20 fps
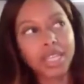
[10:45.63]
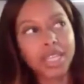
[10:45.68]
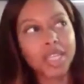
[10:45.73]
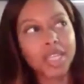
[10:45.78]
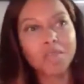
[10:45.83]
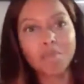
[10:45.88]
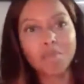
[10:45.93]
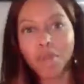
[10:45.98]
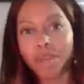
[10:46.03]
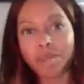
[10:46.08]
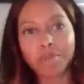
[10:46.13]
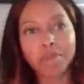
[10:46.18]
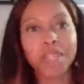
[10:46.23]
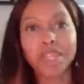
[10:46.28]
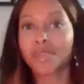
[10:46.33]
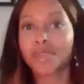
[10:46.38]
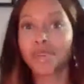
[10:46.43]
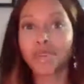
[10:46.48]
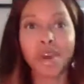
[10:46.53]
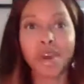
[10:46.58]
email me
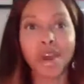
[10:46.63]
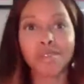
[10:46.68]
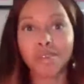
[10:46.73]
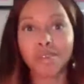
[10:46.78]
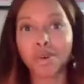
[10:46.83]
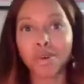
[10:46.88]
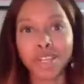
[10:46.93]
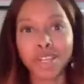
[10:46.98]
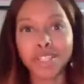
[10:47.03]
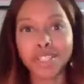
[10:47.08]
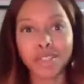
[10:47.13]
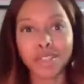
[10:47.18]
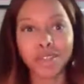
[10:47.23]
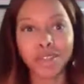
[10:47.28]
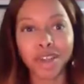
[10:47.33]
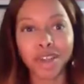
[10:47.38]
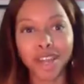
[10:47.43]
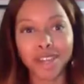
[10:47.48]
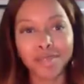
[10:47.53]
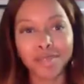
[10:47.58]
if you have a question
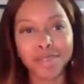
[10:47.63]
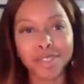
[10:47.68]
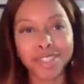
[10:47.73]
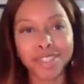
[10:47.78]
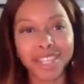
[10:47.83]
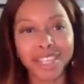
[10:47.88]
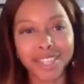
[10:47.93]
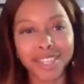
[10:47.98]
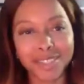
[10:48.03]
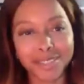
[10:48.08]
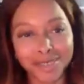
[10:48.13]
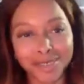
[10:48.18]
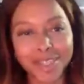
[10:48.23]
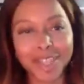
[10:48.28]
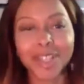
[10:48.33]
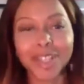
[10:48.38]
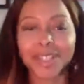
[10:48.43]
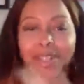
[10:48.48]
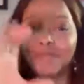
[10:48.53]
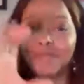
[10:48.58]
kind of thing,
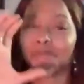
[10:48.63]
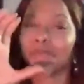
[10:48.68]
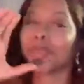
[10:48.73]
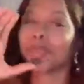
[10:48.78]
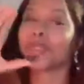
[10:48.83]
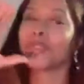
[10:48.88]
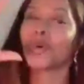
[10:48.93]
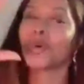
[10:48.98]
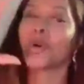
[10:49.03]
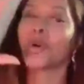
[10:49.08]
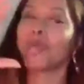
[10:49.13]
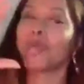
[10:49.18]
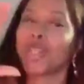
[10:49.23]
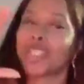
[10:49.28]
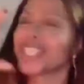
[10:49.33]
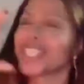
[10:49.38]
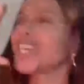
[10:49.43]
yelling in front of us.